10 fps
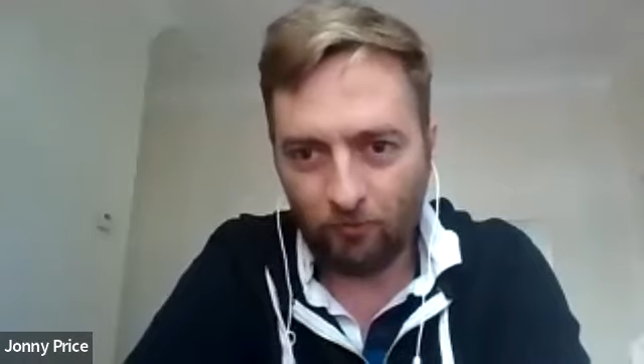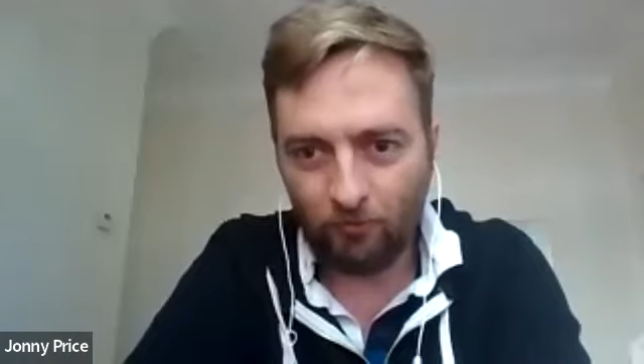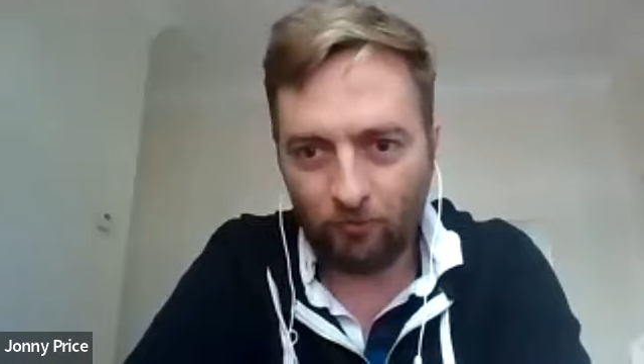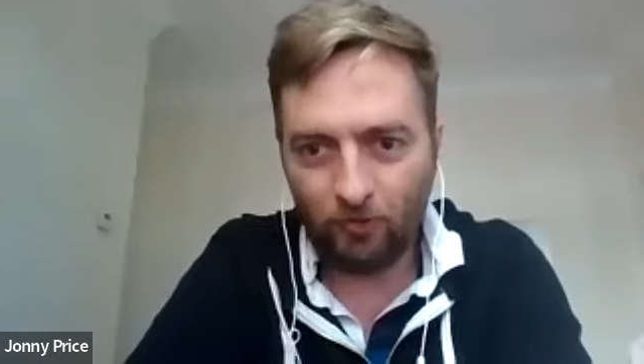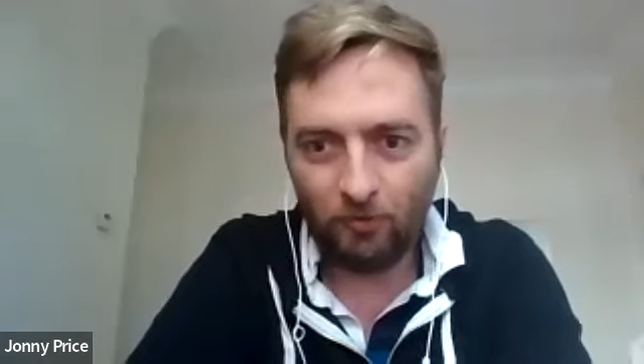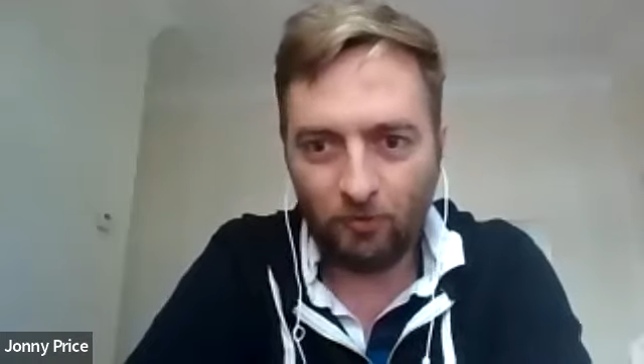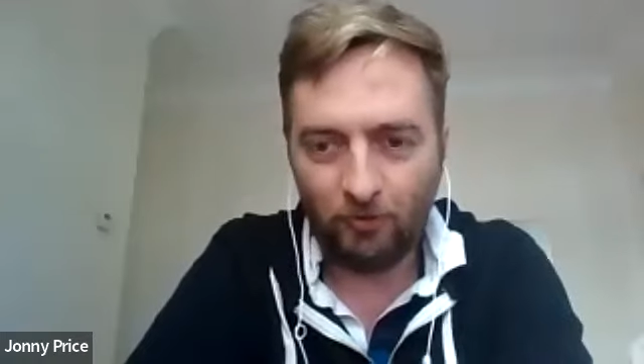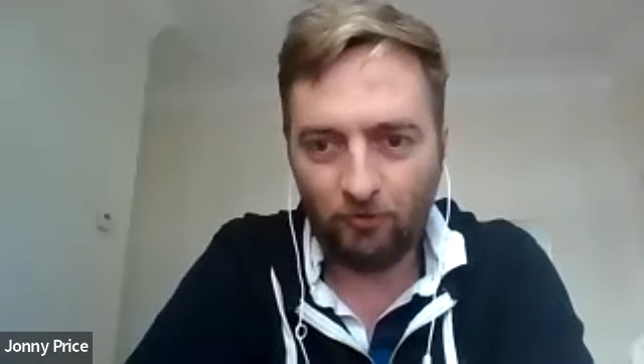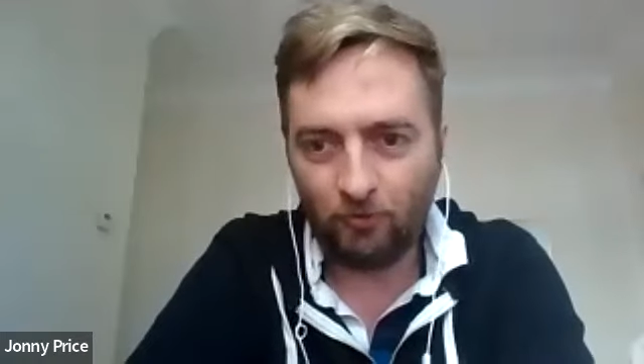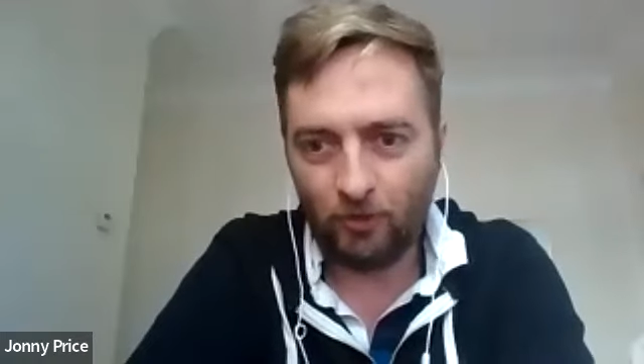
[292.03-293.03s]
C before
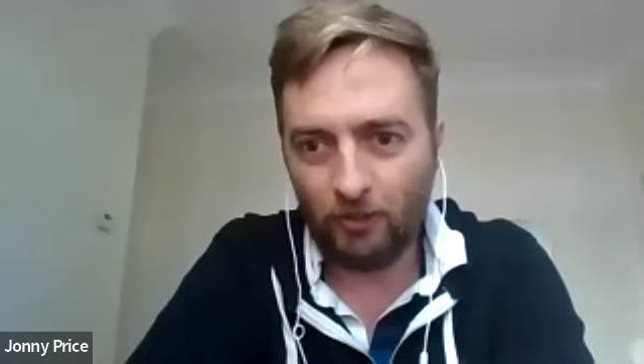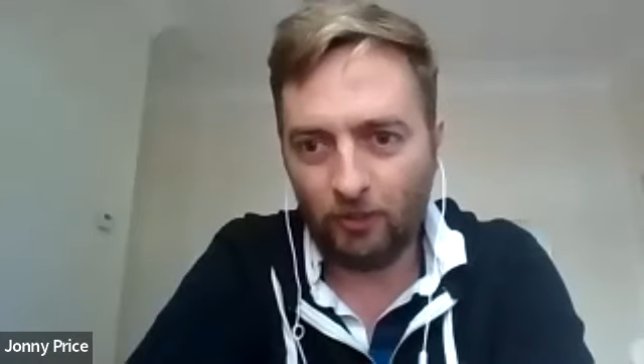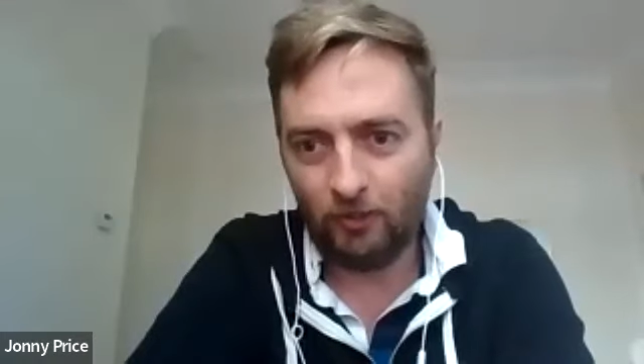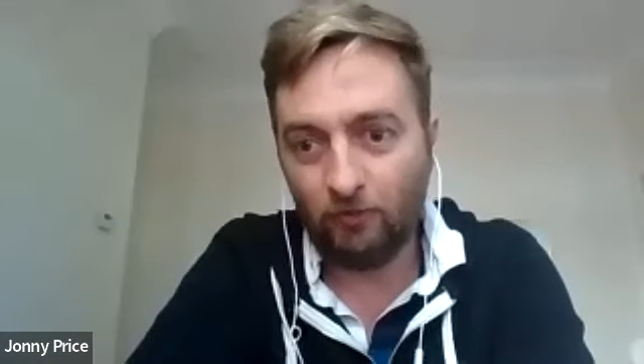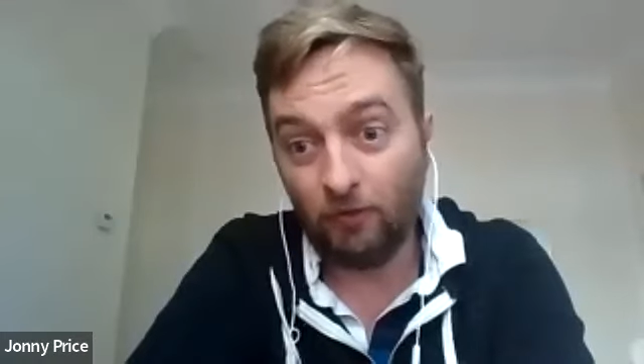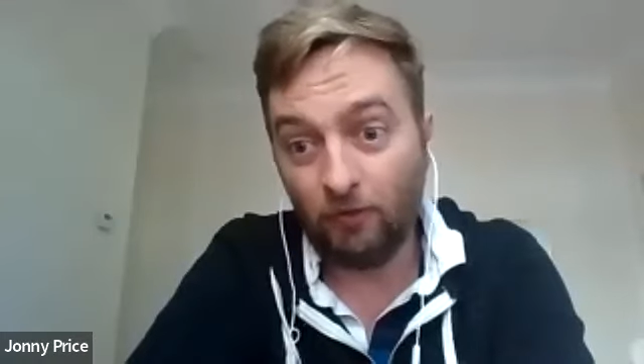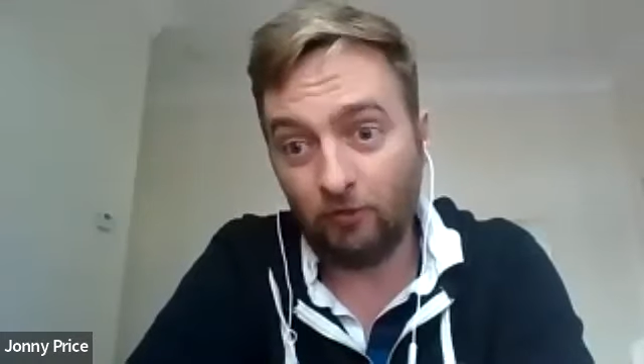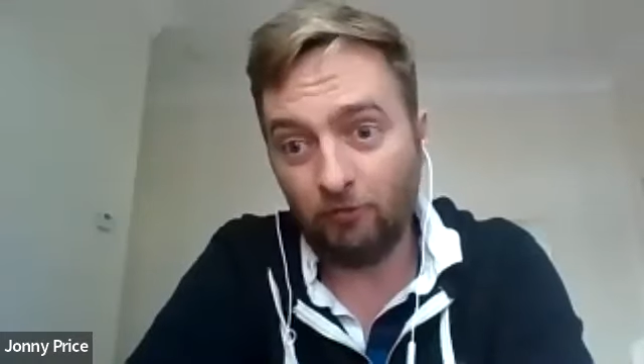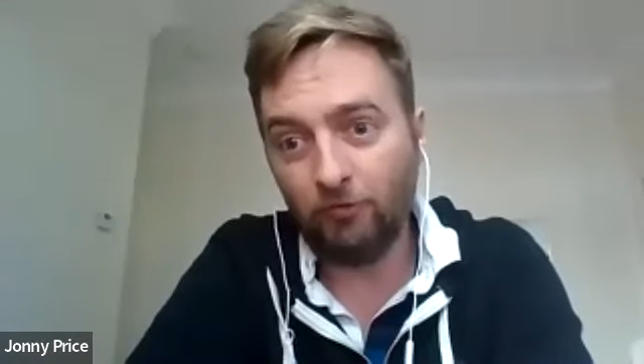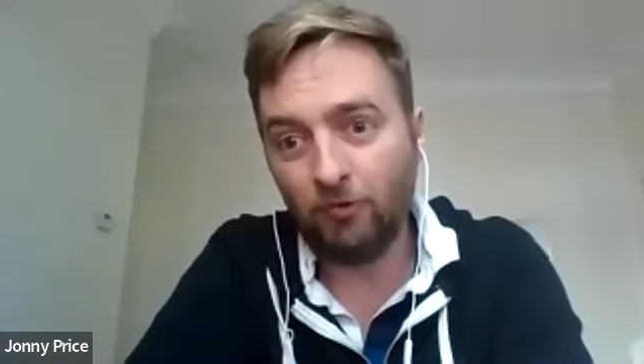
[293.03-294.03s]
you started started
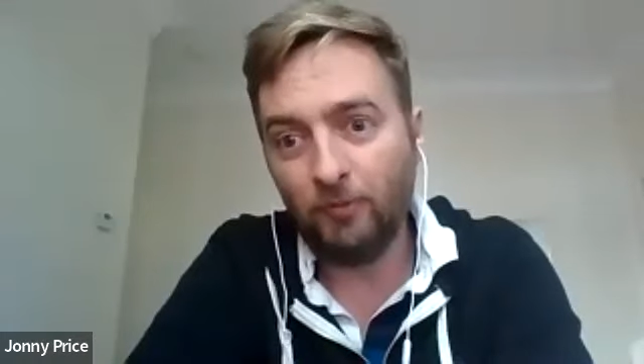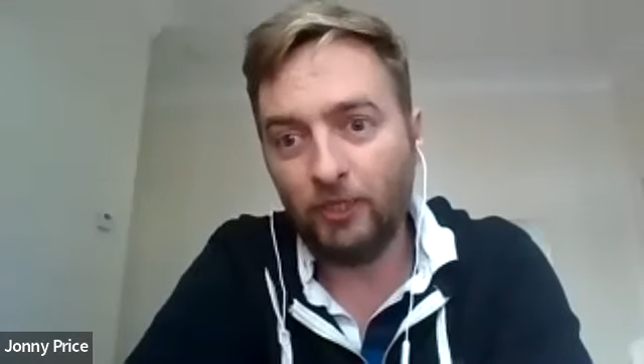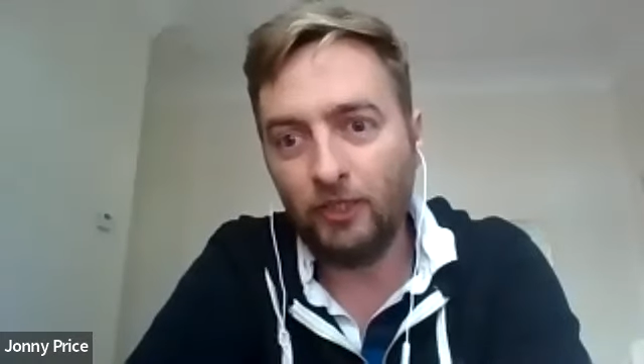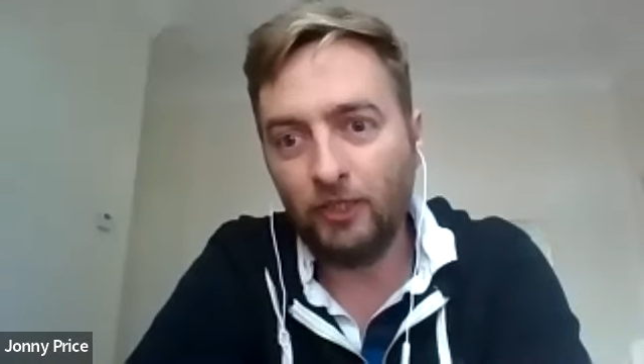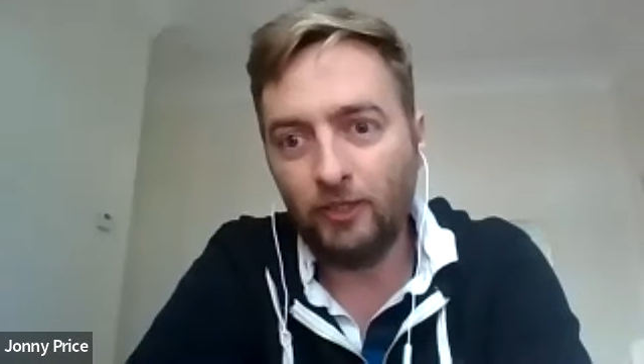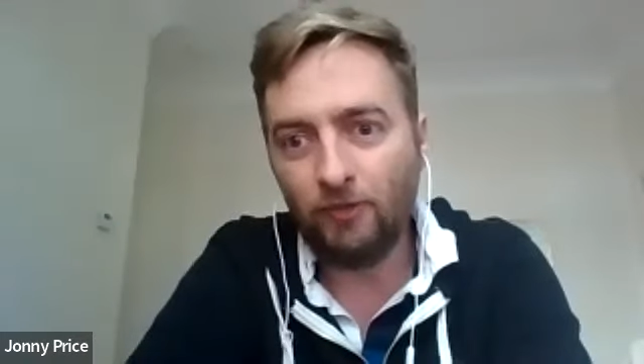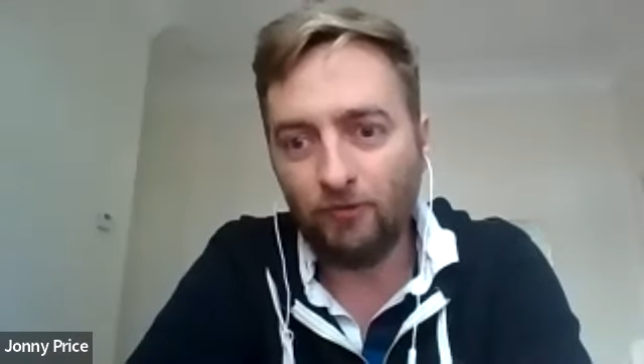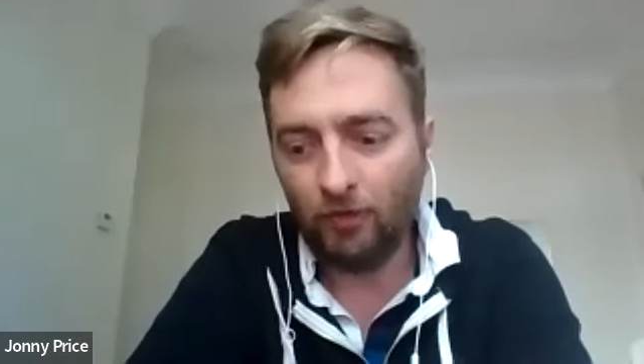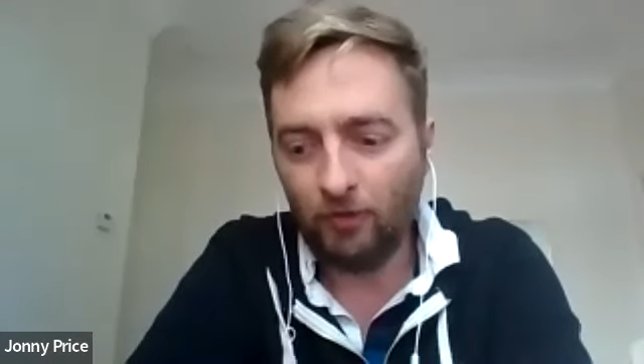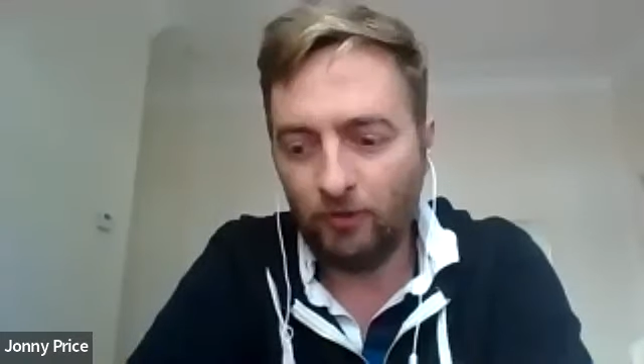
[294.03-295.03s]
raising money, and
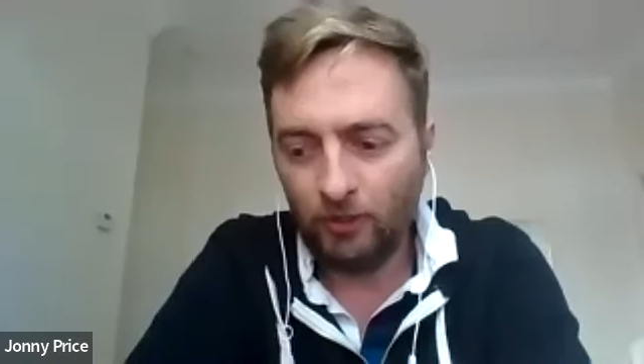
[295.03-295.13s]
so